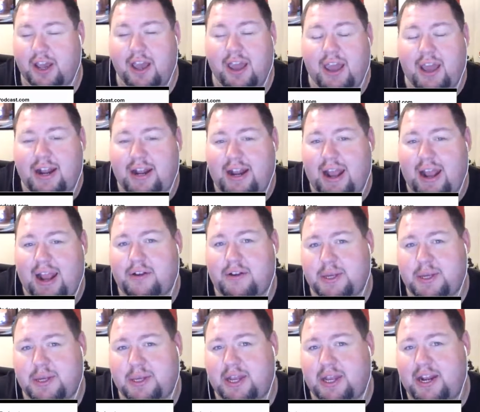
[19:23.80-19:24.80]
Now, does
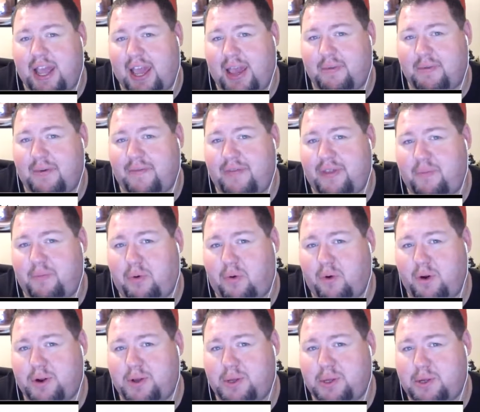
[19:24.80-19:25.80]
the name of the
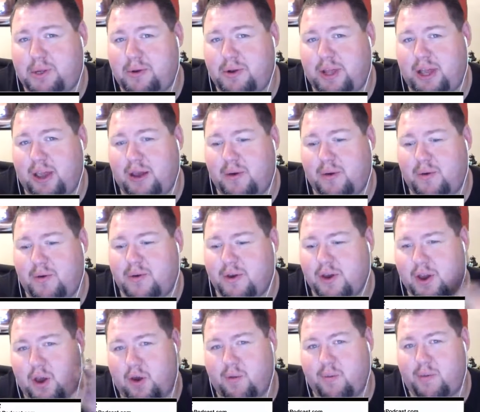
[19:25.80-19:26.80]
porn studio,
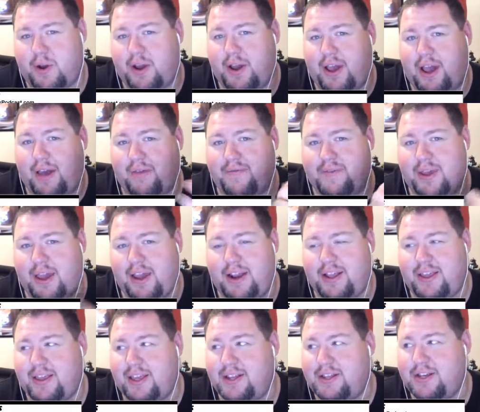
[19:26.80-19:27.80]
Cobra, have
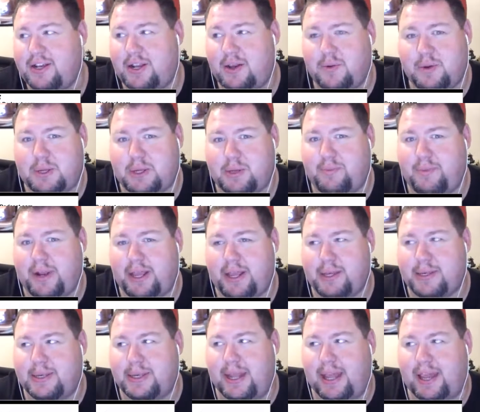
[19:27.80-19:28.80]
anything to do with spitting
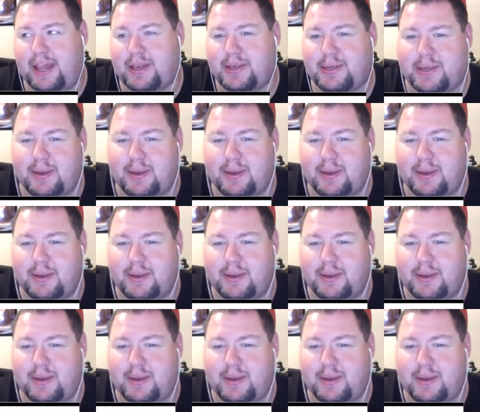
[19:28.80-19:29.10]
snakes?